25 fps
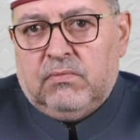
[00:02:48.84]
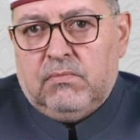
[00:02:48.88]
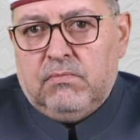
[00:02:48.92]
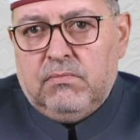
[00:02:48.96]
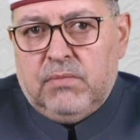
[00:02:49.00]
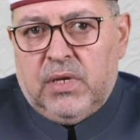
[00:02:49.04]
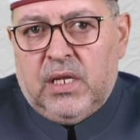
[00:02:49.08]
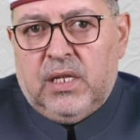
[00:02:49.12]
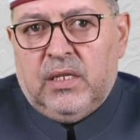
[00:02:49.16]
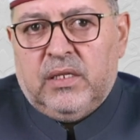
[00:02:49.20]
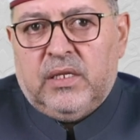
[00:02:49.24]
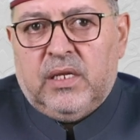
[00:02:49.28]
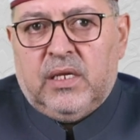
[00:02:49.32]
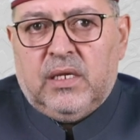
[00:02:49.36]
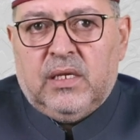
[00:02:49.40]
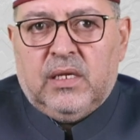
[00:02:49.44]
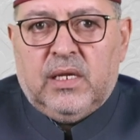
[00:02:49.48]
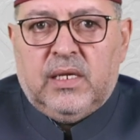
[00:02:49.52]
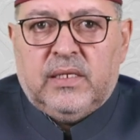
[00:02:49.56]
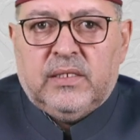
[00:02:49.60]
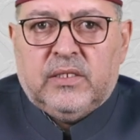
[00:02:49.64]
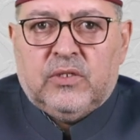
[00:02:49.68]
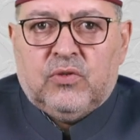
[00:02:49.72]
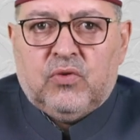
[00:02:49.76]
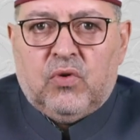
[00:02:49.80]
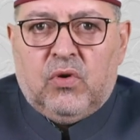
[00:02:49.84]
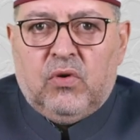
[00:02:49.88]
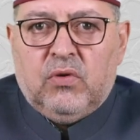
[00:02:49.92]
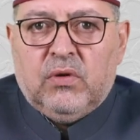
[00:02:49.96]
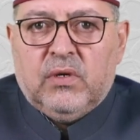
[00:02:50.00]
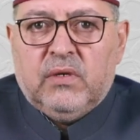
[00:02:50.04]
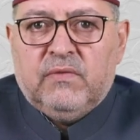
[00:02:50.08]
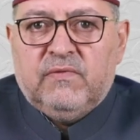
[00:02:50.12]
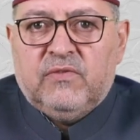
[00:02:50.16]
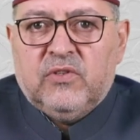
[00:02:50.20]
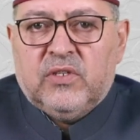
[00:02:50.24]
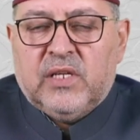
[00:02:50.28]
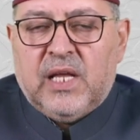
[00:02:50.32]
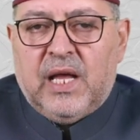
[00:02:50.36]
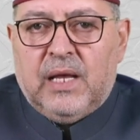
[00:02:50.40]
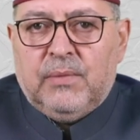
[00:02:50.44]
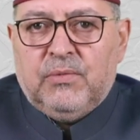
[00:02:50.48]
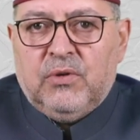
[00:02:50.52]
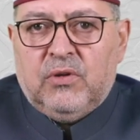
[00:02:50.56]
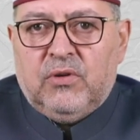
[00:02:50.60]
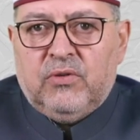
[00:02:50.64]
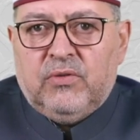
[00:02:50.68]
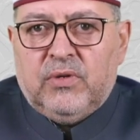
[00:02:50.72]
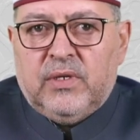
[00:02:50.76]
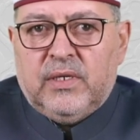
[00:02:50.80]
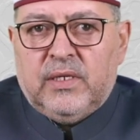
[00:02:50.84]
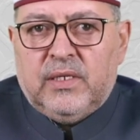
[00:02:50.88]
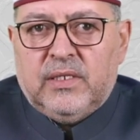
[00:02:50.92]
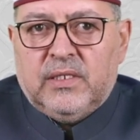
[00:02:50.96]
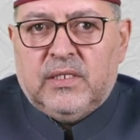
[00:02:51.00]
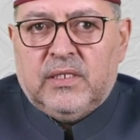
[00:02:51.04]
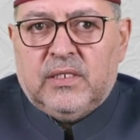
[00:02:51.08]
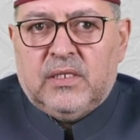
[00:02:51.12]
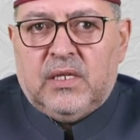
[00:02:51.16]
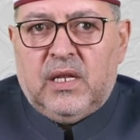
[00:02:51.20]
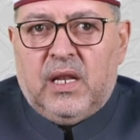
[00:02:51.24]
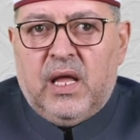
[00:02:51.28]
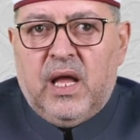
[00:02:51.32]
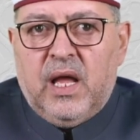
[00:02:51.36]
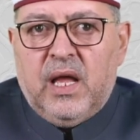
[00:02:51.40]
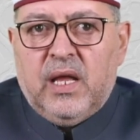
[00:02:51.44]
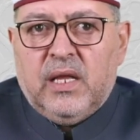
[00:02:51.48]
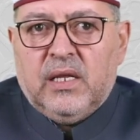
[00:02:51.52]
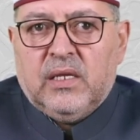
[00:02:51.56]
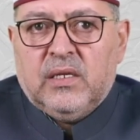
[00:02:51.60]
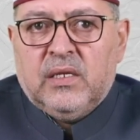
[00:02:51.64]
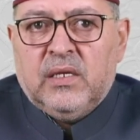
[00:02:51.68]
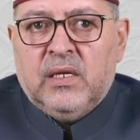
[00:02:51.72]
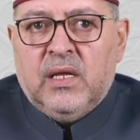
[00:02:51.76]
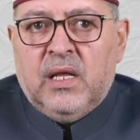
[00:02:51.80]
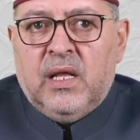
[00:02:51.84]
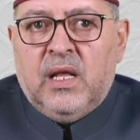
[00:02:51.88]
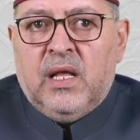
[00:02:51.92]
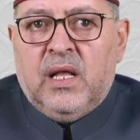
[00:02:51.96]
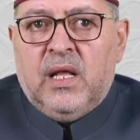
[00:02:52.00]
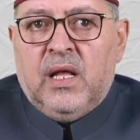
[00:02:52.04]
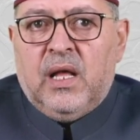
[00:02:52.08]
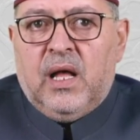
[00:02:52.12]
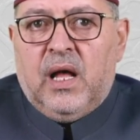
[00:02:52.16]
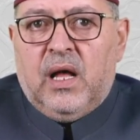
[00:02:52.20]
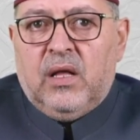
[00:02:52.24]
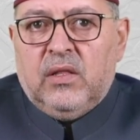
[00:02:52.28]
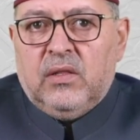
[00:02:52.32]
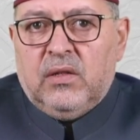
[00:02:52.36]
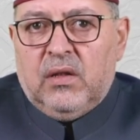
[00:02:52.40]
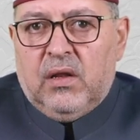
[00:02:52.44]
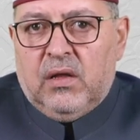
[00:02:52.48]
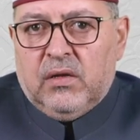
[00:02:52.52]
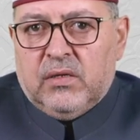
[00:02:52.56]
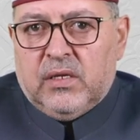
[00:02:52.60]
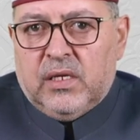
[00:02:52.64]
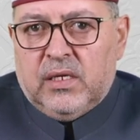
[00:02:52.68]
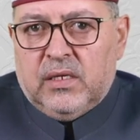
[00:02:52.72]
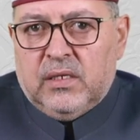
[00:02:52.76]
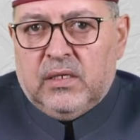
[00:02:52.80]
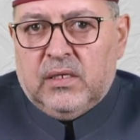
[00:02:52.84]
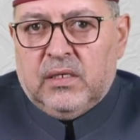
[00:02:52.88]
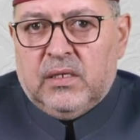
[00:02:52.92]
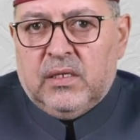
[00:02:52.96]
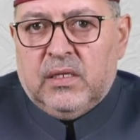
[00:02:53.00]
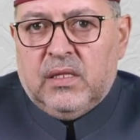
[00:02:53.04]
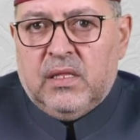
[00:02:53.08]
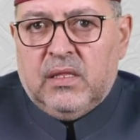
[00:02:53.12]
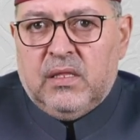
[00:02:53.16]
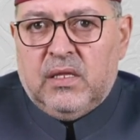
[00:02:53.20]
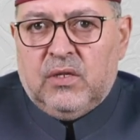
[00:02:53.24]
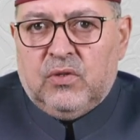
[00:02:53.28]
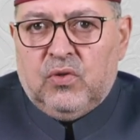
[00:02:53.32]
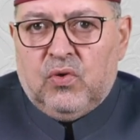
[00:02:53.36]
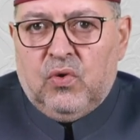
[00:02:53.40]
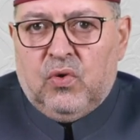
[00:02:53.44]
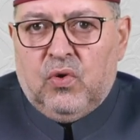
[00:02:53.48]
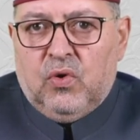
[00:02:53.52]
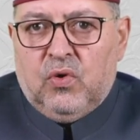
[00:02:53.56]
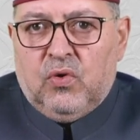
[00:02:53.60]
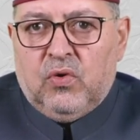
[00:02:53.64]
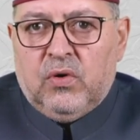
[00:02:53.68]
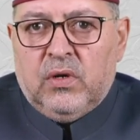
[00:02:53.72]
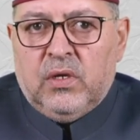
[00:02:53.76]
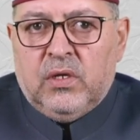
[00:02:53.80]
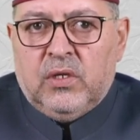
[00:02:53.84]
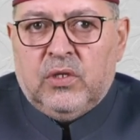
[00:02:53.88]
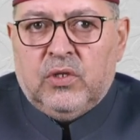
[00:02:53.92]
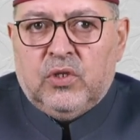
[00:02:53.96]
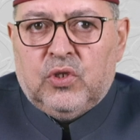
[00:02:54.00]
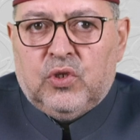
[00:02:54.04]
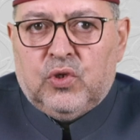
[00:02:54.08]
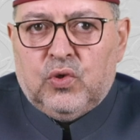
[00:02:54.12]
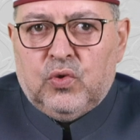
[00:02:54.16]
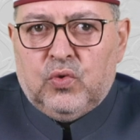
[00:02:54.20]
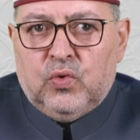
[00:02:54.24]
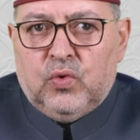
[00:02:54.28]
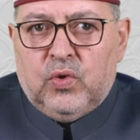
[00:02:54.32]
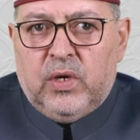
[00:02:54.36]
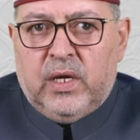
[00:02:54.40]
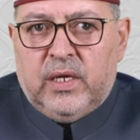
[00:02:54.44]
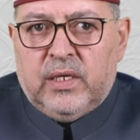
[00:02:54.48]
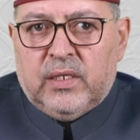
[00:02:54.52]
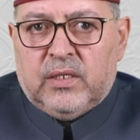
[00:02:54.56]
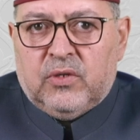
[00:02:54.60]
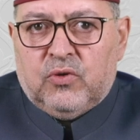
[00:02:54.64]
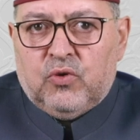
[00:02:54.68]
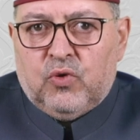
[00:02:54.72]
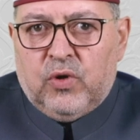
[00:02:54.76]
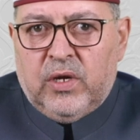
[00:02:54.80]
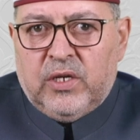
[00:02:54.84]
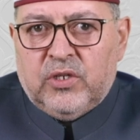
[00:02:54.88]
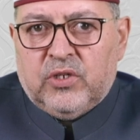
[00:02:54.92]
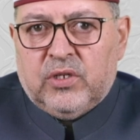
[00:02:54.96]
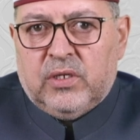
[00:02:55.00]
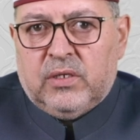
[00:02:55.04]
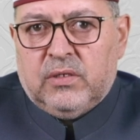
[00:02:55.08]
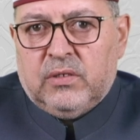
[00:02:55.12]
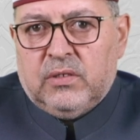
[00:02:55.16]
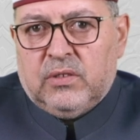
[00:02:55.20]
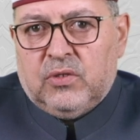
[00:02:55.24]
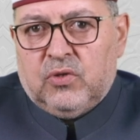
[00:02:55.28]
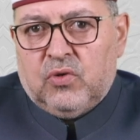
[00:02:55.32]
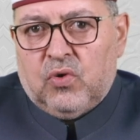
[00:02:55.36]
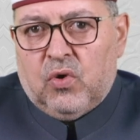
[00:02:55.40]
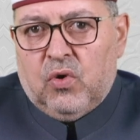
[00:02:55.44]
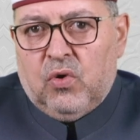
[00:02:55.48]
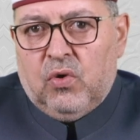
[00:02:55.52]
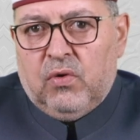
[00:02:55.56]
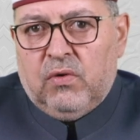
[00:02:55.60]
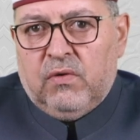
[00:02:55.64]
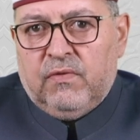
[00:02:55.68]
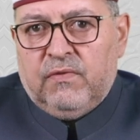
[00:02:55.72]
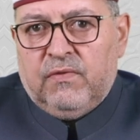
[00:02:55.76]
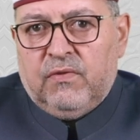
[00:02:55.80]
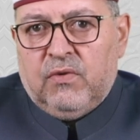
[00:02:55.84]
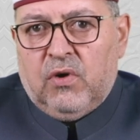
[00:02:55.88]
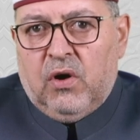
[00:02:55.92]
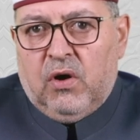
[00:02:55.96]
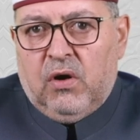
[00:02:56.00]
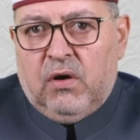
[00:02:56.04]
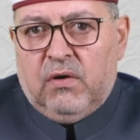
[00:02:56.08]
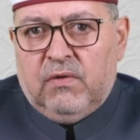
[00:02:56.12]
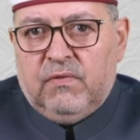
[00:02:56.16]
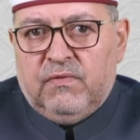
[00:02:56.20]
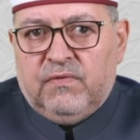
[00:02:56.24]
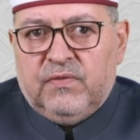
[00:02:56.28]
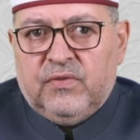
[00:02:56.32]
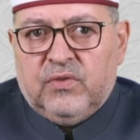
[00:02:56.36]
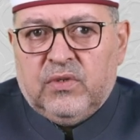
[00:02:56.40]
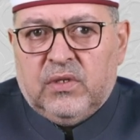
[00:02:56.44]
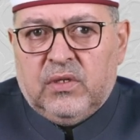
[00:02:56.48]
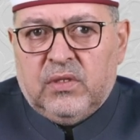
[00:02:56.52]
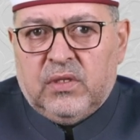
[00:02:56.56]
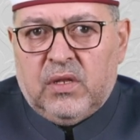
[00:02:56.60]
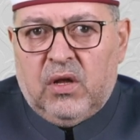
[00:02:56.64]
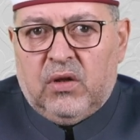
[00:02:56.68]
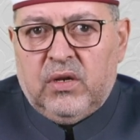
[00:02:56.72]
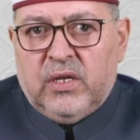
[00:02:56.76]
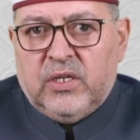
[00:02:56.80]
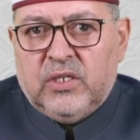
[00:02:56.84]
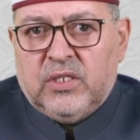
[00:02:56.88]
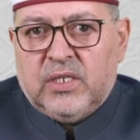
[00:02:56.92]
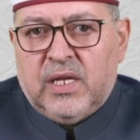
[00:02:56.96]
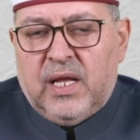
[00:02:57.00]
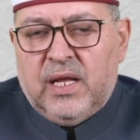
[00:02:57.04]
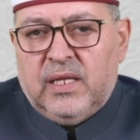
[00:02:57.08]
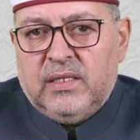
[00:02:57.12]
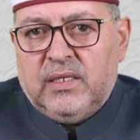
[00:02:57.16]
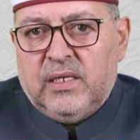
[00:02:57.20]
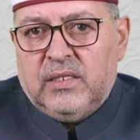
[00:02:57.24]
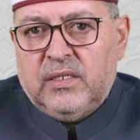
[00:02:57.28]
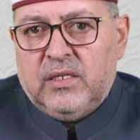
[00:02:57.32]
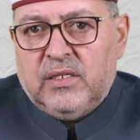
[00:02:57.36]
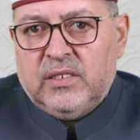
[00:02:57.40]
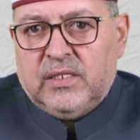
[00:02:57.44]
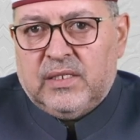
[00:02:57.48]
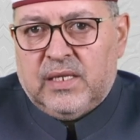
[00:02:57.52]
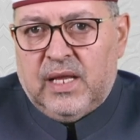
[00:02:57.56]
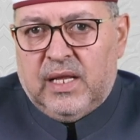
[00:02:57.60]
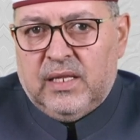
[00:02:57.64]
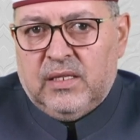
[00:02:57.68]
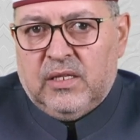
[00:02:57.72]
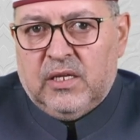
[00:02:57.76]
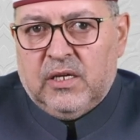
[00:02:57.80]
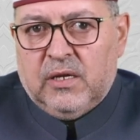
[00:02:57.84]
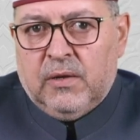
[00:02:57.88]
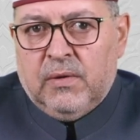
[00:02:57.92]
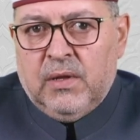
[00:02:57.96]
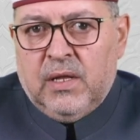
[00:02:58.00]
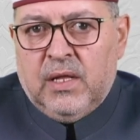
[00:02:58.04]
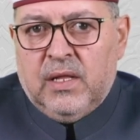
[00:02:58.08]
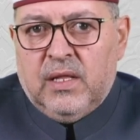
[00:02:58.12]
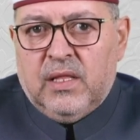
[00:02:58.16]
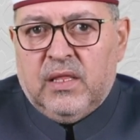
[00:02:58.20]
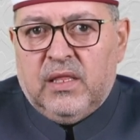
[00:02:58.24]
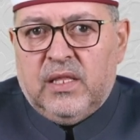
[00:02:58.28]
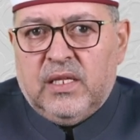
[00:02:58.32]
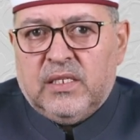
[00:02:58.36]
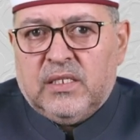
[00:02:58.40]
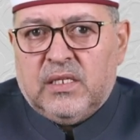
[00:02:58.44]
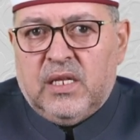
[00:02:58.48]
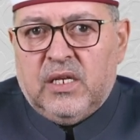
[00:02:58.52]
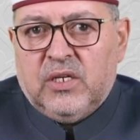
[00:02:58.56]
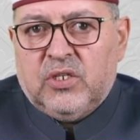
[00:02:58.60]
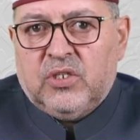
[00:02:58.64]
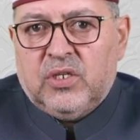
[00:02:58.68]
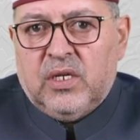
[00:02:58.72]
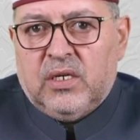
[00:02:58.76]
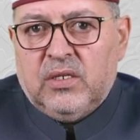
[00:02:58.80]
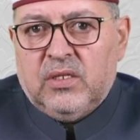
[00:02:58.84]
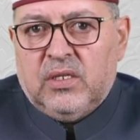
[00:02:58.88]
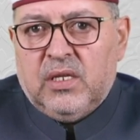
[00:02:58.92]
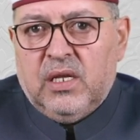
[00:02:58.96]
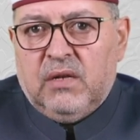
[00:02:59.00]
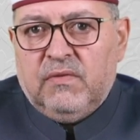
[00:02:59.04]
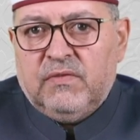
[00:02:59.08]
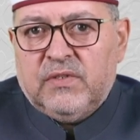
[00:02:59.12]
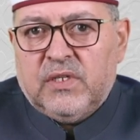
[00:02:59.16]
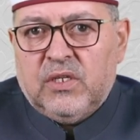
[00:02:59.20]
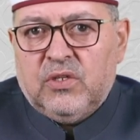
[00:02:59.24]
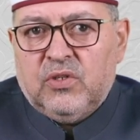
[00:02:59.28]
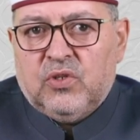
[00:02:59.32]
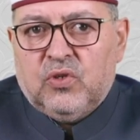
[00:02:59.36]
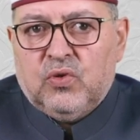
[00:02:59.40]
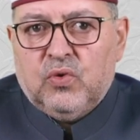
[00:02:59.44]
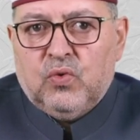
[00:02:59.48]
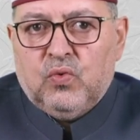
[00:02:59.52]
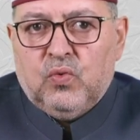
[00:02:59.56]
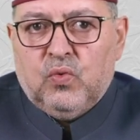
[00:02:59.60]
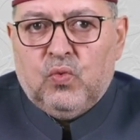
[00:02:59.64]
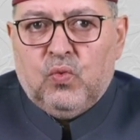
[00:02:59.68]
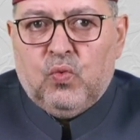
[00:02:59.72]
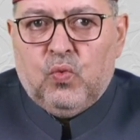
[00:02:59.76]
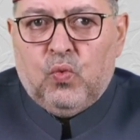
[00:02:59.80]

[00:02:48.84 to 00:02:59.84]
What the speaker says: building a strong vocabulary is like unlocking the door to a treasure trove of knowledge and understanding. This lecture delves into